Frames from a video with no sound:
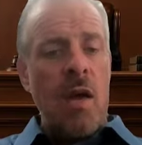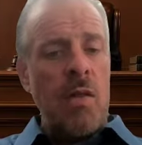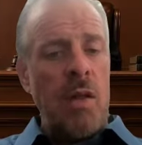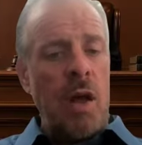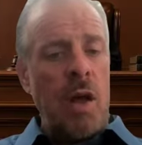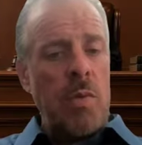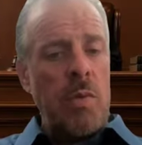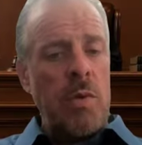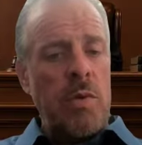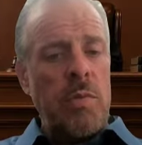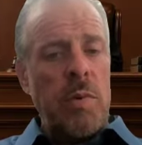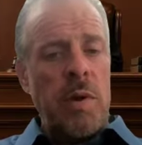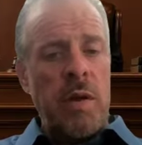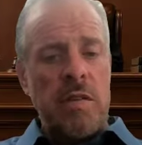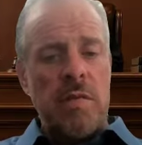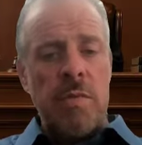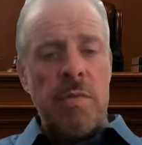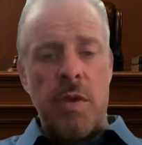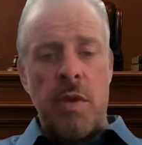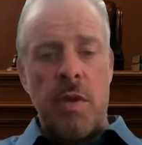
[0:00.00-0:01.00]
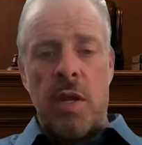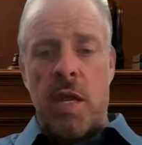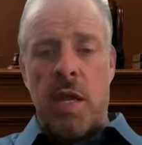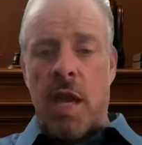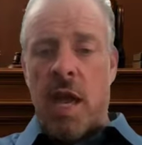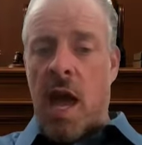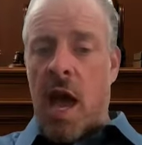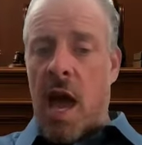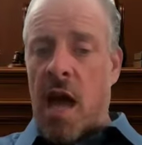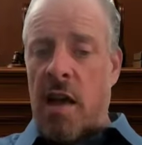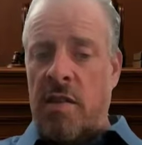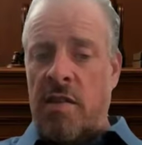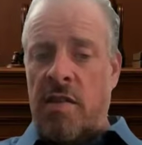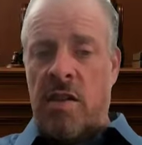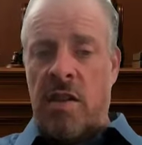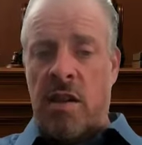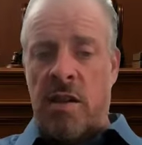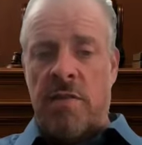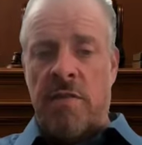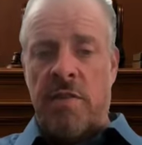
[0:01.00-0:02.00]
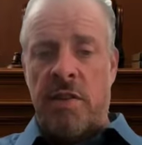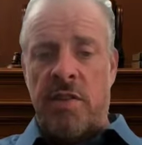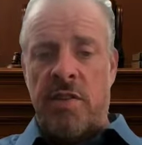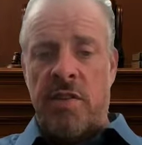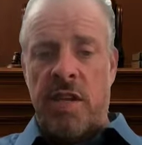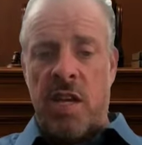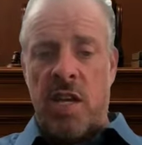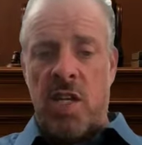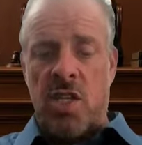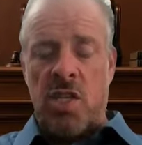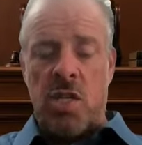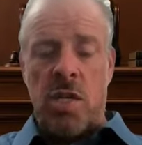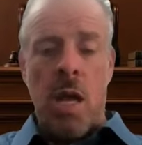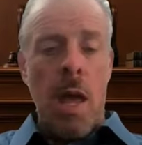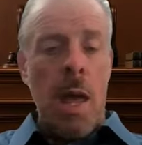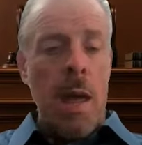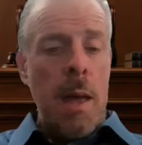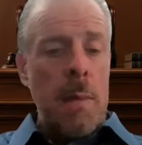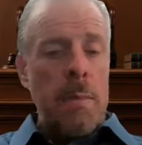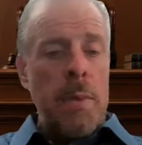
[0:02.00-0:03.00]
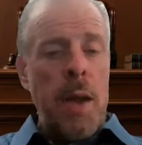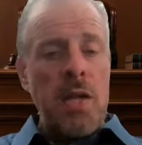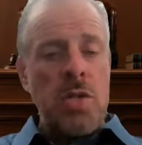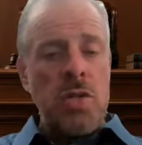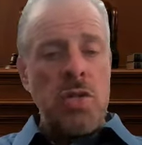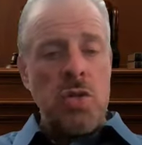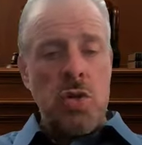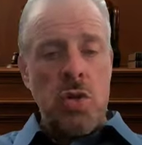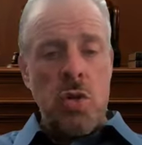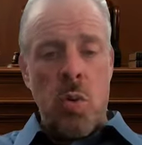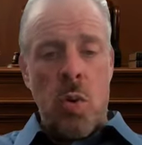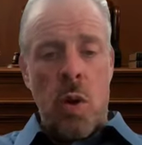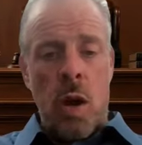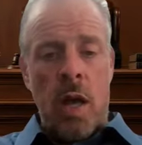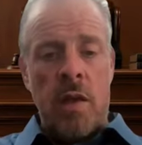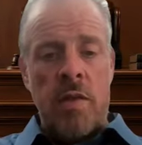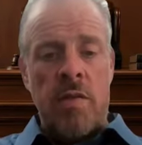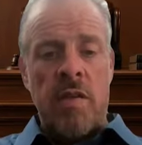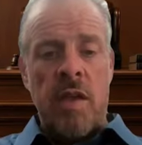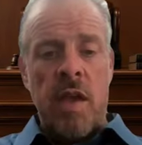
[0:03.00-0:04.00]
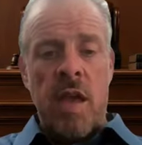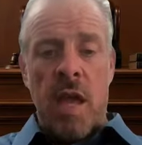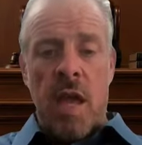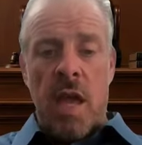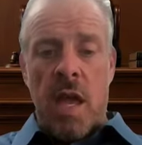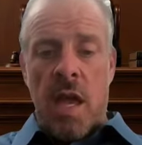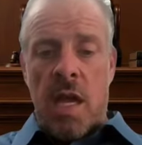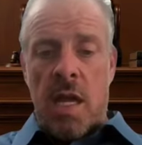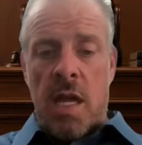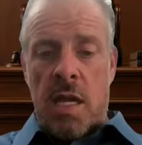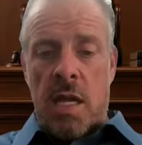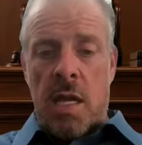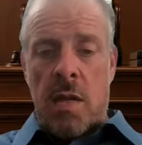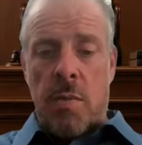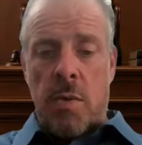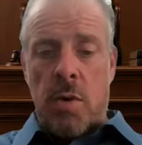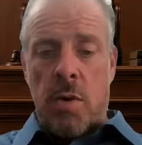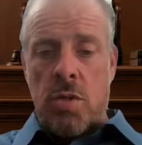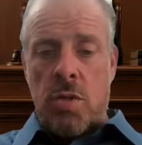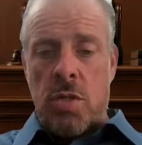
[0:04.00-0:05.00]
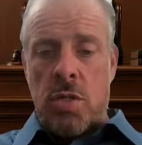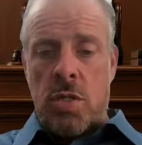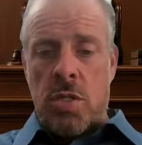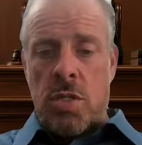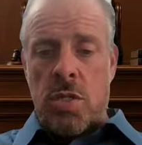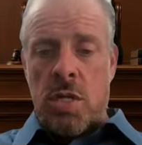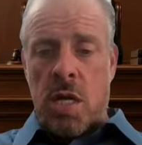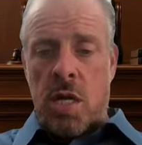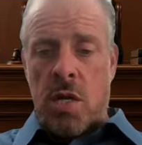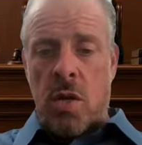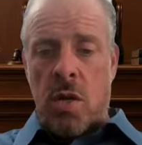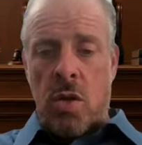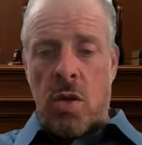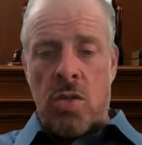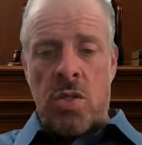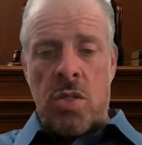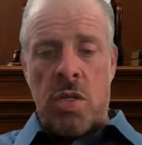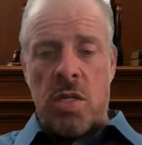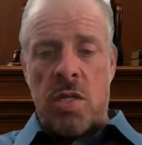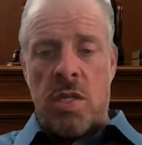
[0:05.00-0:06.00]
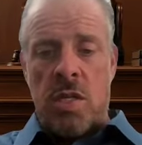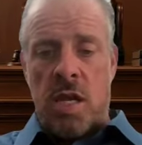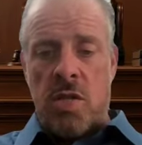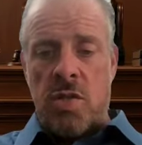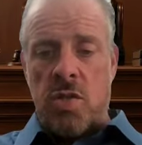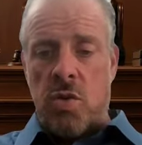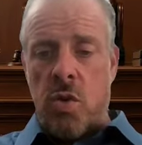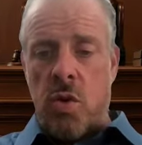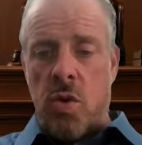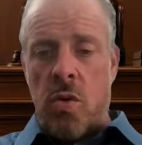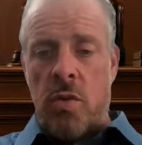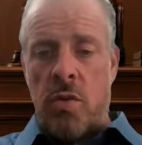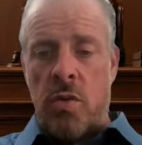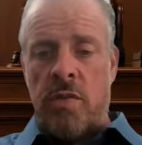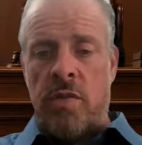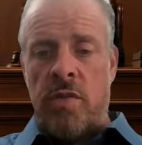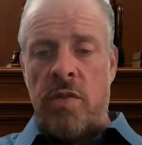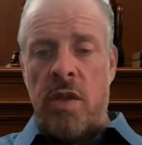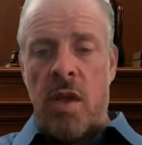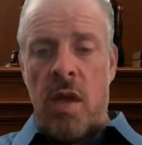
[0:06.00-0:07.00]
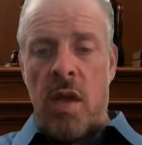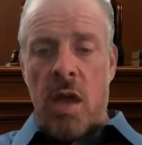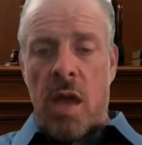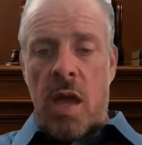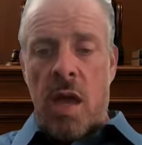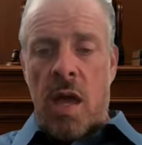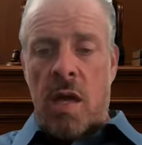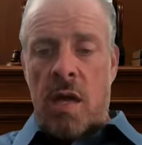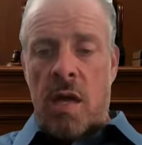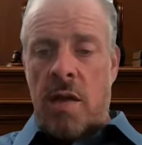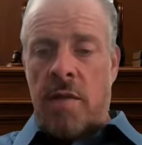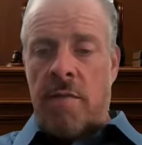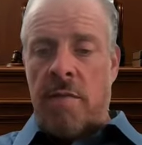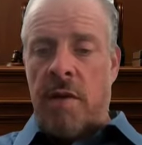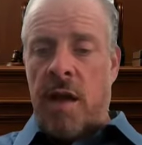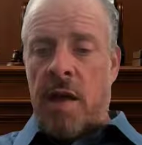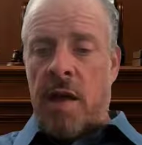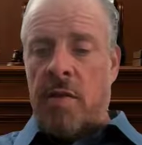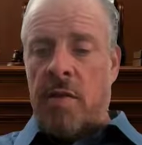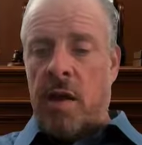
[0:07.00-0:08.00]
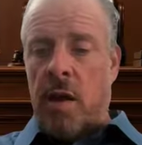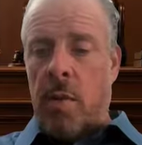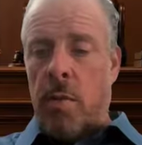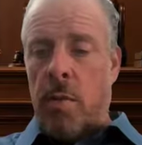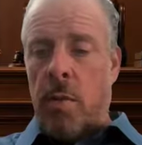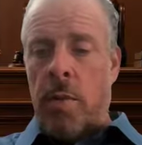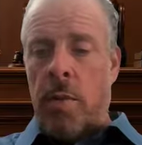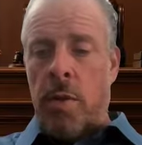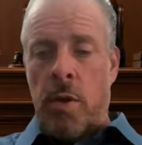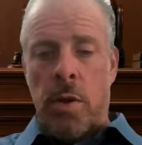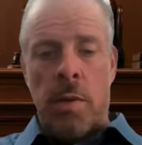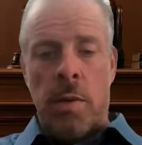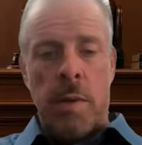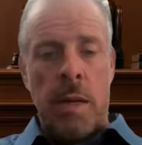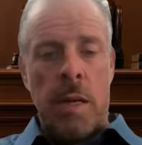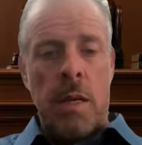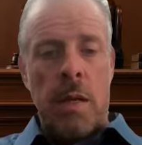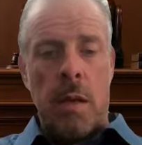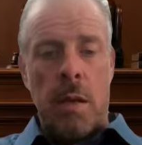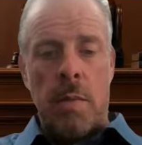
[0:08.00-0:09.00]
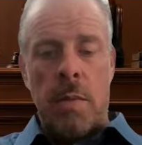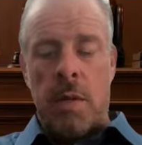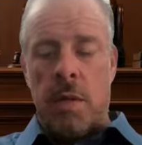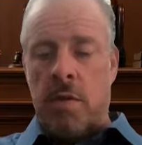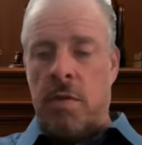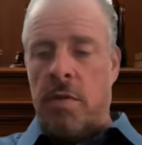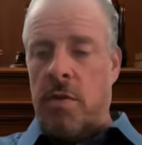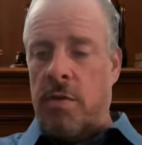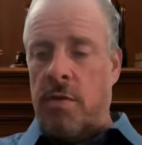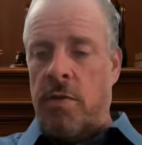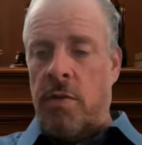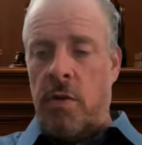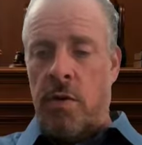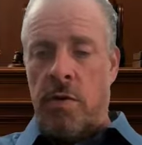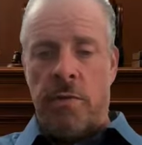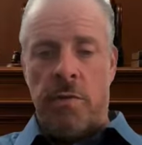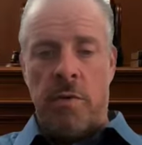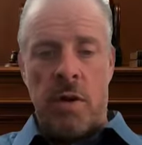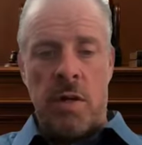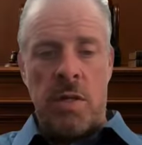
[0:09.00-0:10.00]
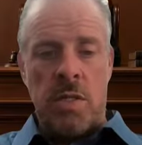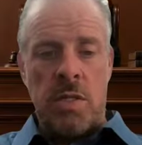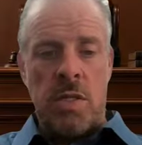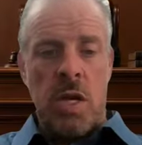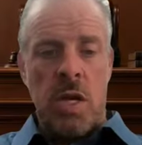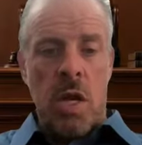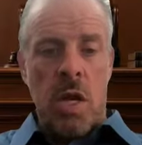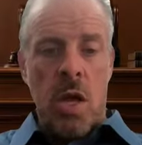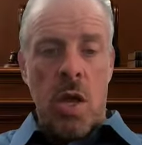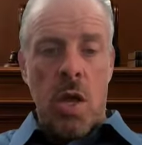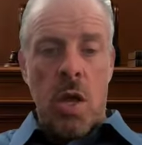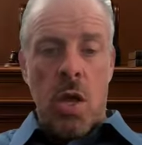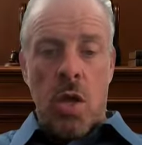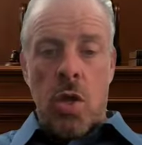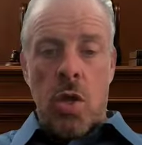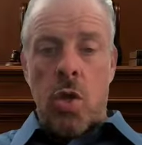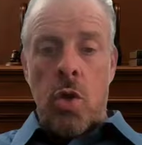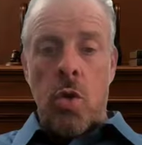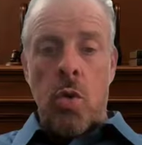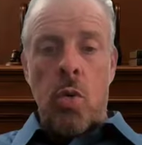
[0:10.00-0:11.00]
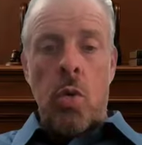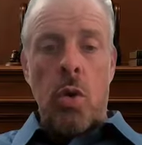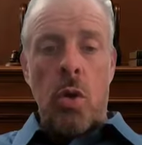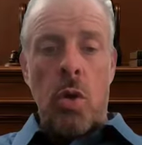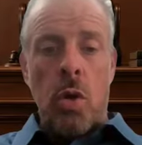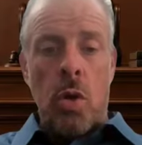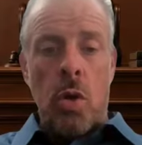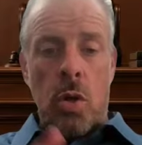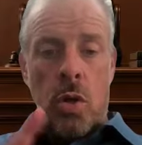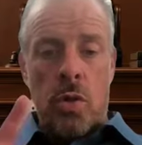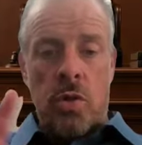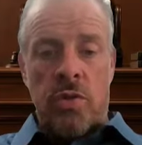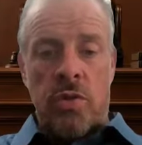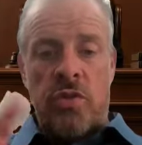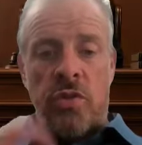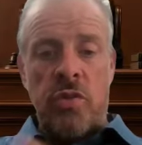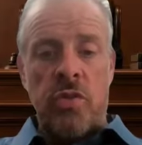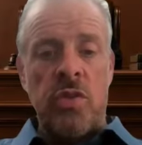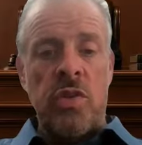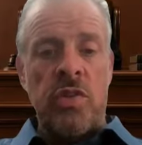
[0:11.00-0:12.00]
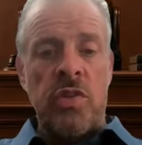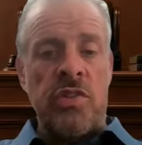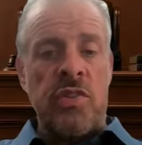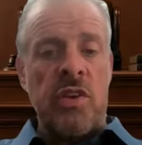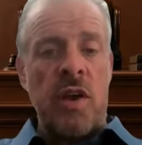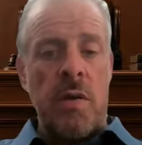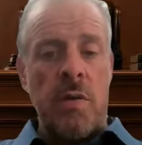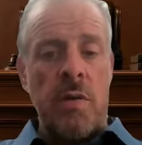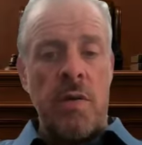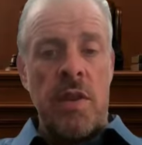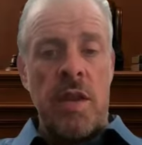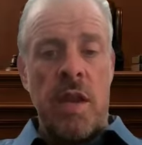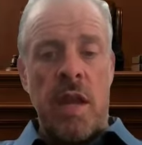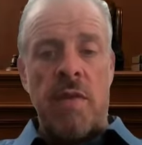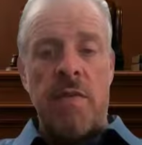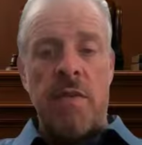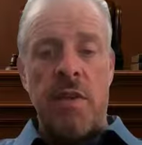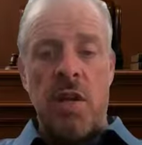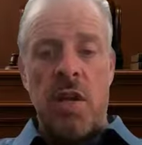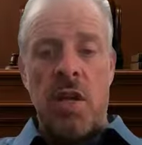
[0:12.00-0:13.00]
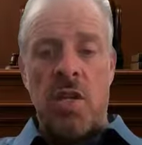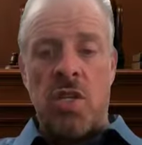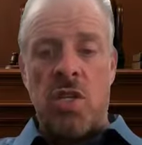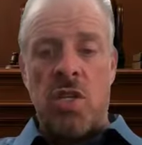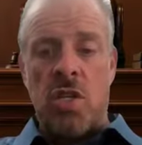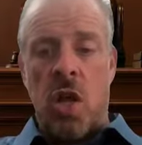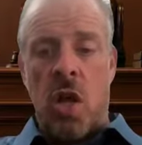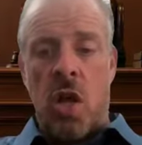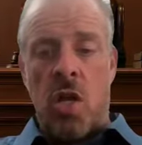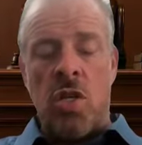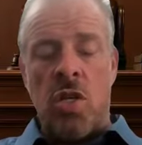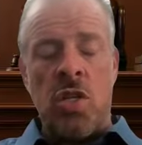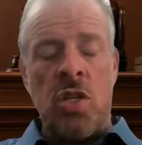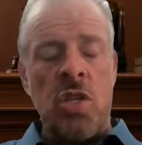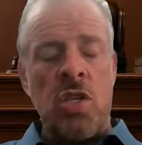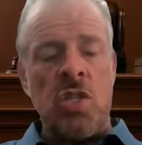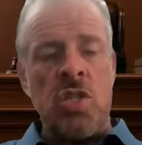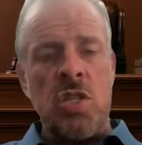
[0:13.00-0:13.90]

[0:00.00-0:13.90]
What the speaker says: airline responsibility, accident investigation, passenger rights, and emerging technologies as drones and advanced air mobility become into the forefront. You will soon discover that aviation law